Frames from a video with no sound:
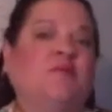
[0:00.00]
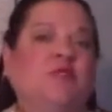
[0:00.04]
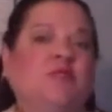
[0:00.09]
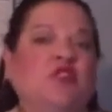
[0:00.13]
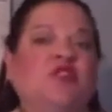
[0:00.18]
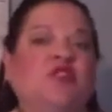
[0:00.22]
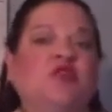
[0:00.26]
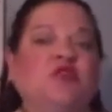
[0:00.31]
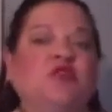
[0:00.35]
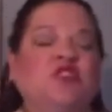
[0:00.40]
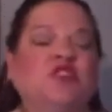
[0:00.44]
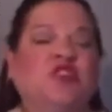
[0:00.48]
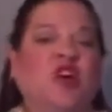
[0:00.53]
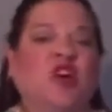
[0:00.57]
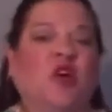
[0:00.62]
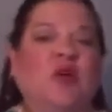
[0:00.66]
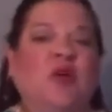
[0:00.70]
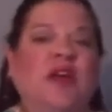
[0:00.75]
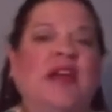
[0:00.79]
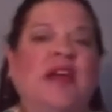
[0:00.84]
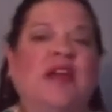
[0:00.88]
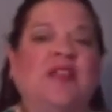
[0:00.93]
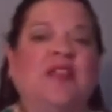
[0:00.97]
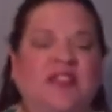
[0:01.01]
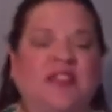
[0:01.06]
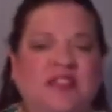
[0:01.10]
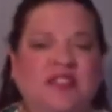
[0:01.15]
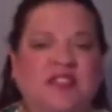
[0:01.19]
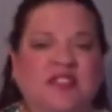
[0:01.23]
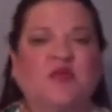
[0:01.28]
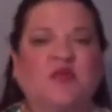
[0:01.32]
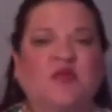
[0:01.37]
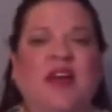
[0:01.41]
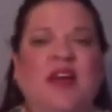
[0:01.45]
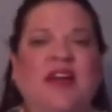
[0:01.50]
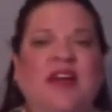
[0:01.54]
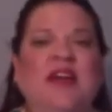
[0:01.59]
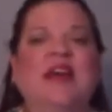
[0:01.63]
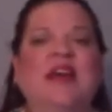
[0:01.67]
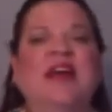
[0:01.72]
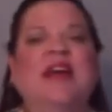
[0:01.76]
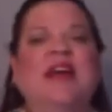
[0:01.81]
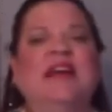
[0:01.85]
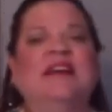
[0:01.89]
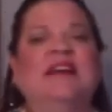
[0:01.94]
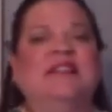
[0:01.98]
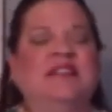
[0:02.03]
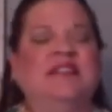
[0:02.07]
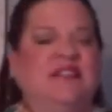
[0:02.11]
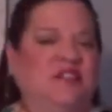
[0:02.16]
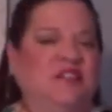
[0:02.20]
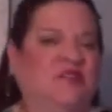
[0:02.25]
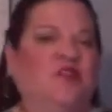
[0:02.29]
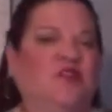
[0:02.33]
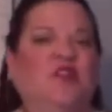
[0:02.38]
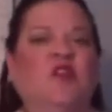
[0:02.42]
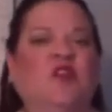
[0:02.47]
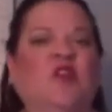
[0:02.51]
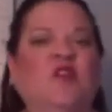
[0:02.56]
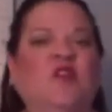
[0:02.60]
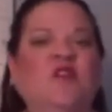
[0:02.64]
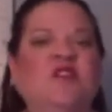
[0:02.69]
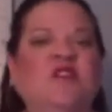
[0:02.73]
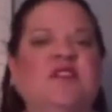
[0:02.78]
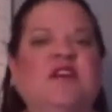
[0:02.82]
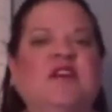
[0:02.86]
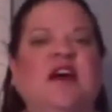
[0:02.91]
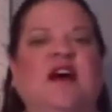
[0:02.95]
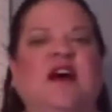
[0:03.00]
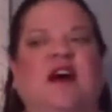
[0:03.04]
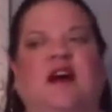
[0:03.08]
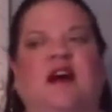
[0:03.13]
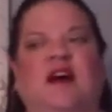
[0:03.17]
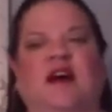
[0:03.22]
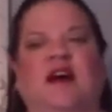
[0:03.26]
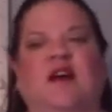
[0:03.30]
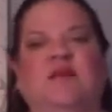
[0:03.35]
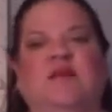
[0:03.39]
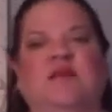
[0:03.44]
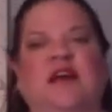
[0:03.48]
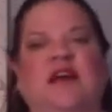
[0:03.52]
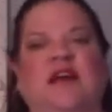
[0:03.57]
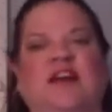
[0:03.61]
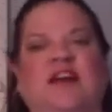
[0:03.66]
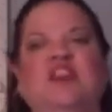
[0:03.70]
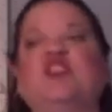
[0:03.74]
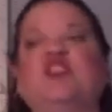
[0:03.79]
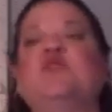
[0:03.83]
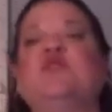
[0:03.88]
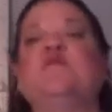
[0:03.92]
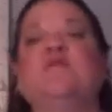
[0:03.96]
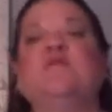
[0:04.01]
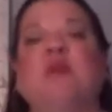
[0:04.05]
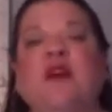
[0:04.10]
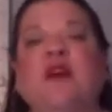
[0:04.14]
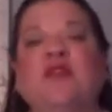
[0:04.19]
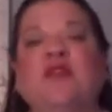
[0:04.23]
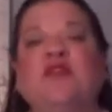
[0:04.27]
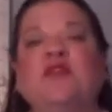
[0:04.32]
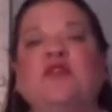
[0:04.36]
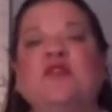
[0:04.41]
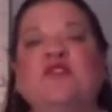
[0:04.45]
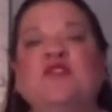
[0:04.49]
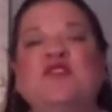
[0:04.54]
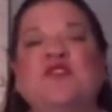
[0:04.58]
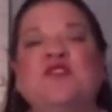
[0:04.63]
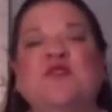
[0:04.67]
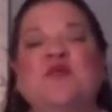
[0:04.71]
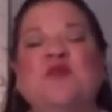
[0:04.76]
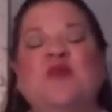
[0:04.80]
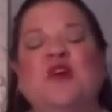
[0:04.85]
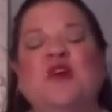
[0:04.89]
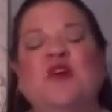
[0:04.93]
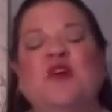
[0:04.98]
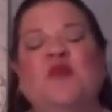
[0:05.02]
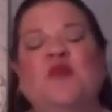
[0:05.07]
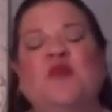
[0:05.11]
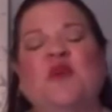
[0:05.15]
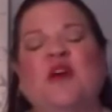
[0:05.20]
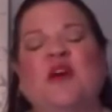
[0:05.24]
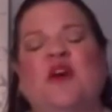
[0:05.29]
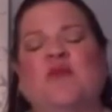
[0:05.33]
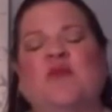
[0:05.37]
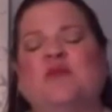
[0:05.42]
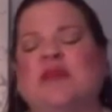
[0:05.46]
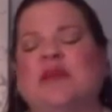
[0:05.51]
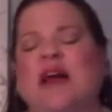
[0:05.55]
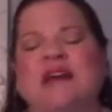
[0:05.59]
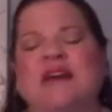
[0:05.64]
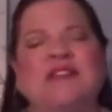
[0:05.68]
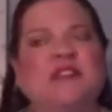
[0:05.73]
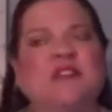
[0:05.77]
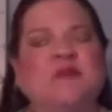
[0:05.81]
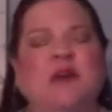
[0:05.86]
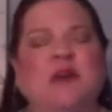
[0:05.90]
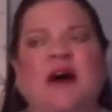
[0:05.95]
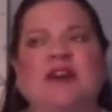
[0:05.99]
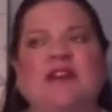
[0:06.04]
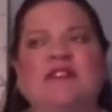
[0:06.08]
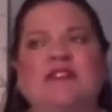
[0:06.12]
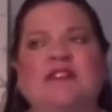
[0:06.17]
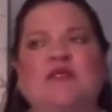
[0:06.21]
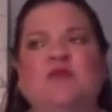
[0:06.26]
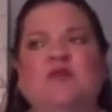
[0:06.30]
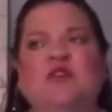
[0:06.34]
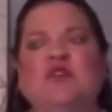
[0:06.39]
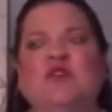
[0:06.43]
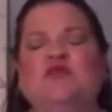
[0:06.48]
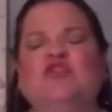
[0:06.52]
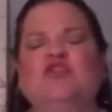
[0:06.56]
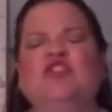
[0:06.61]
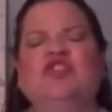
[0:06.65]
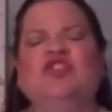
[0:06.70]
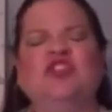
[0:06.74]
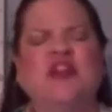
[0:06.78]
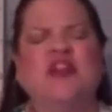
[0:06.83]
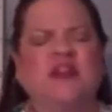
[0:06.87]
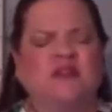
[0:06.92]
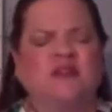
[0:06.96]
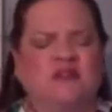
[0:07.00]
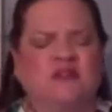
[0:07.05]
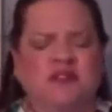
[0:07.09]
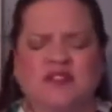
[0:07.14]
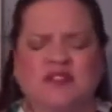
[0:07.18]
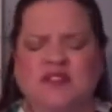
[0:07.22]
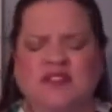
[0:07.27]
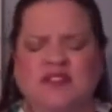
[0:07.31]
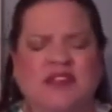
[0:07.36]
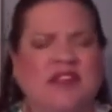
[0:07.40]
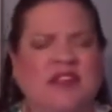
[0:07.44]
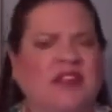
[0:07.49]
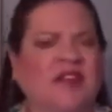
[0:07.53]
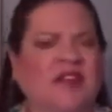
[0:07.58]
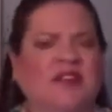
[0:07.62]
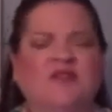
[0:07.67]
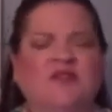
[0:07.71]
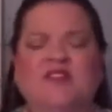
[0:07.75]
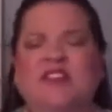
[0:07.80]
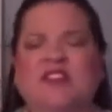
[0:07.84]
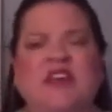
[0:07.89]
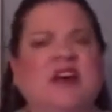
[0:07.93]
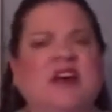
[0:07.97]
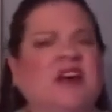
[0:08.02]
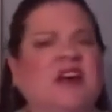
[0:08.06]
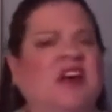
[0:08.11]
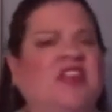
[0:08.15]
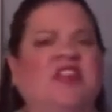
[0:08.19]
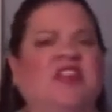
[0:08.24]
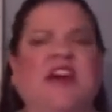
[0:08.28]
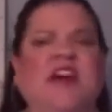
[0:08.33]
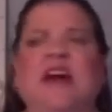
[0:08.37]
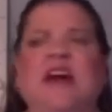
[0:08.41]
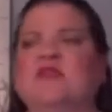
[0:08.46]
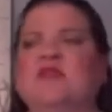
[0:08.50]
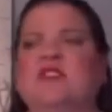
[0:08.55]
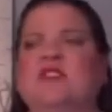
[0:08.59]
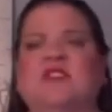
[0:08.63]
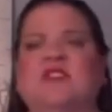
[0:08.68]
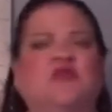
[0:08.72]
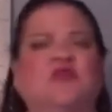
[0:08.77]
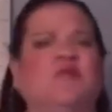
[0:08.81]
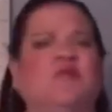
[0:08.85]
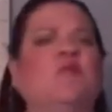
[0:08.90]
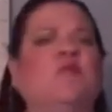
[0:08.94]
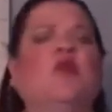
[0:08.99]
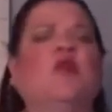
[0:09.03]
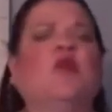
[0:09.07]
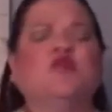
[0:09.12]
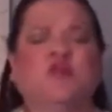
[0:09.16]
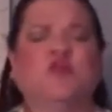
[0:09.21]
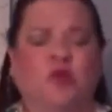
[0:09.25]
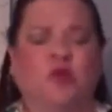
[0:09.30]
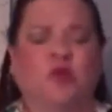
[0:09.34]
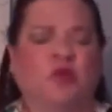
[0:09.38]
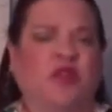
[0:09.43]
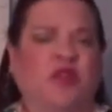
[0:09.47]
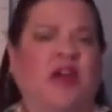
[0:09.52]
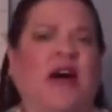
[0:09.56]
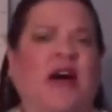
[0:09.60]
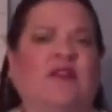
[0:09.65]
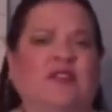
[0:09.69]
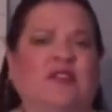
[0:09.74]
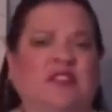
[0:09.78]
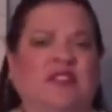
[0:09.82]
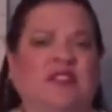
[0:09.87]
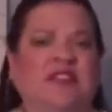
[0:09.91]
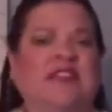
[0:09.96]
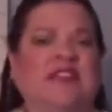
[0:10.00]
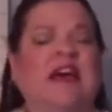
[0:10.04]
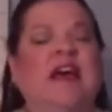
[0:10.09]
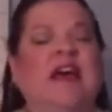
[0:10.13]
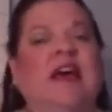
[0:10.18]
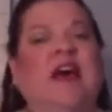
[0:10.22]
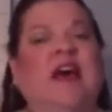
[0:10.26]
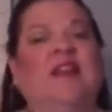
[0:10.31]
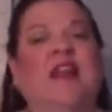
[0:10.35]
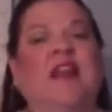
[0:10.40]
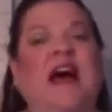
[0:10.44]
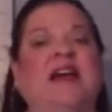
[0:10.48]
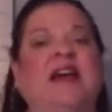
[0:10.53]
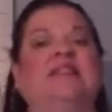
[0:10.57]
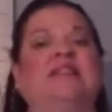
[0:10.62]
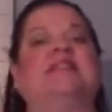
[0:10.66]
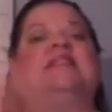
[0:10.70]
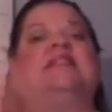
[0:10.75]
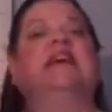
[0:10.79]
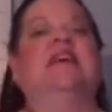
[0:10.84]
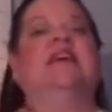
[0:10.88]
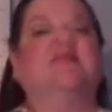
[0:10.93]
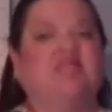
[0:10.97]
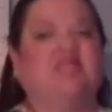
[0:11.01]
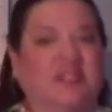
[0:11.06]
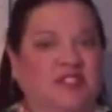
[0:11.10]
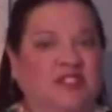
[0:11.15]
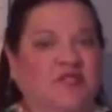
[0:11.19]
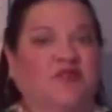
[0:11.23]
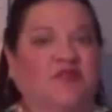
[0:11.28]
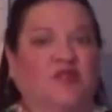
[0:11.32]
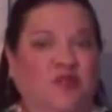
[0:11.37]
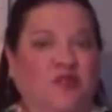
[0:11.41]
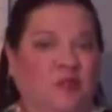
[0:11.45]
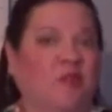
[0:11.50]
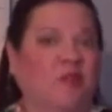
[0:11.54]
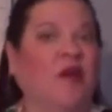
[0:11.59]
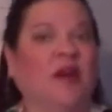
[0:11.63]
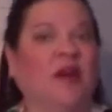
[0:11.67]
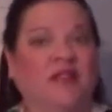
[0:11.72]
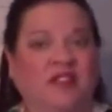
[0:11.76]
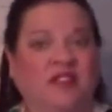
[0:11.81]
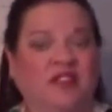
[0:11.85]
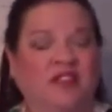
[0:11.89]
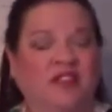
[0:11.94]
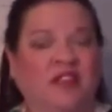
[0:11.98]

the church going at this rate is difficult. Each month or so, we are blessed by someone who generously gives 1,000 or multiple thousands, and that saves us for the month.